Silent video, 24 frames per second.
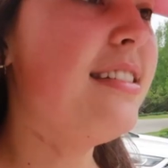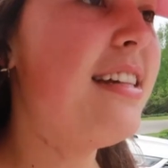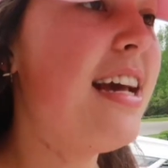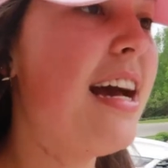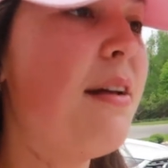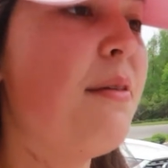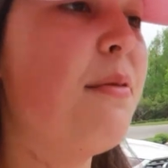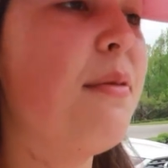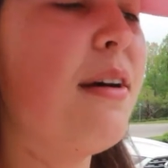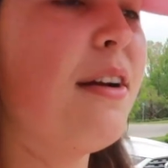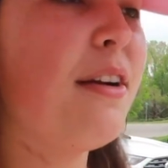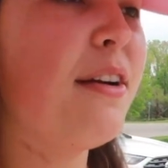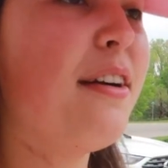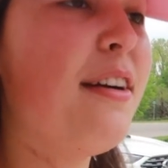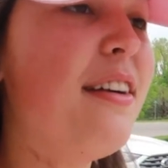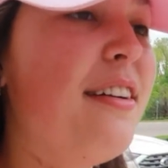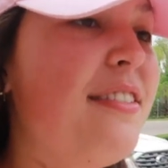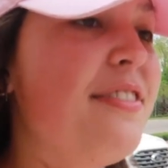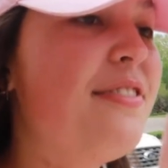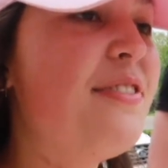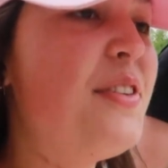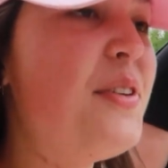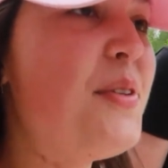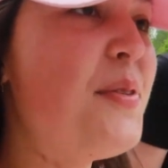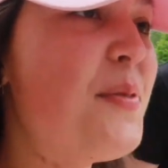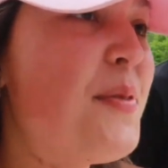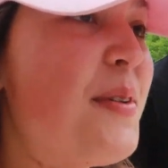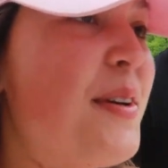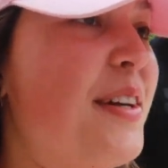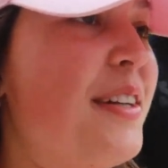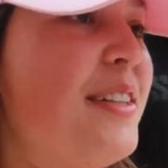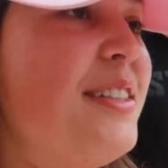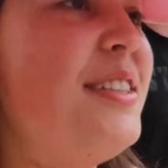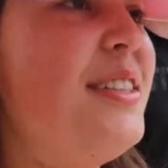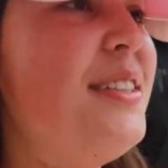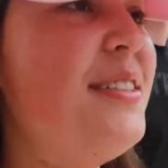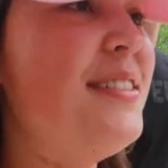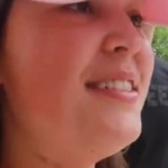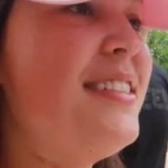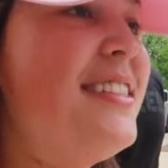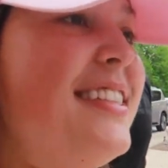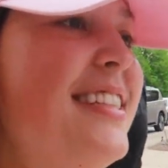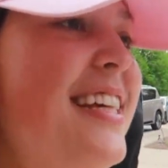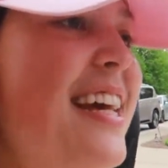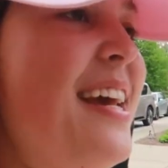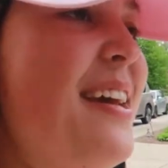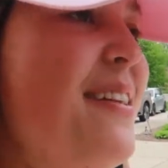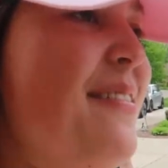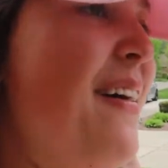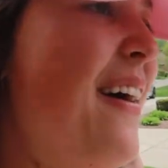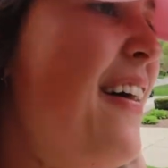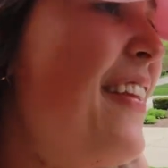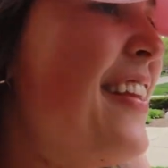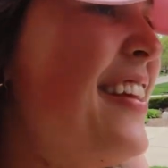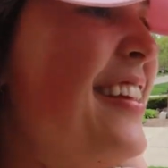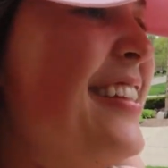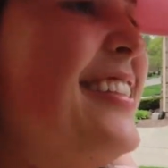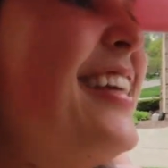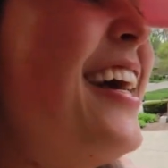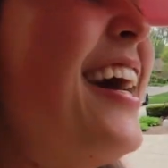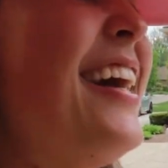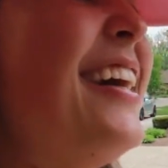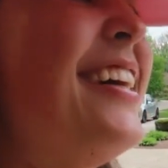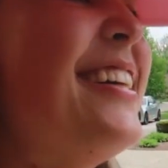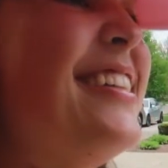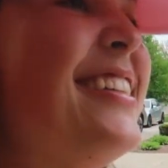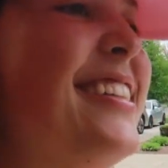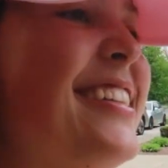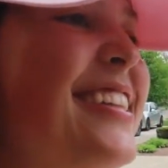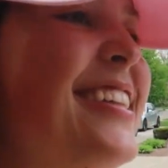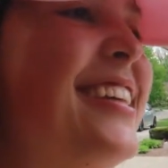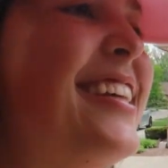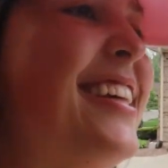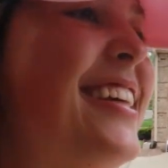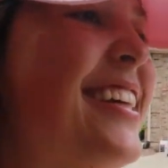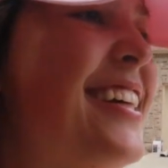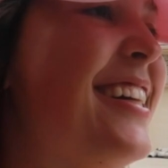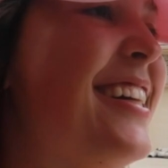Dad, what are a few words you would say about this house?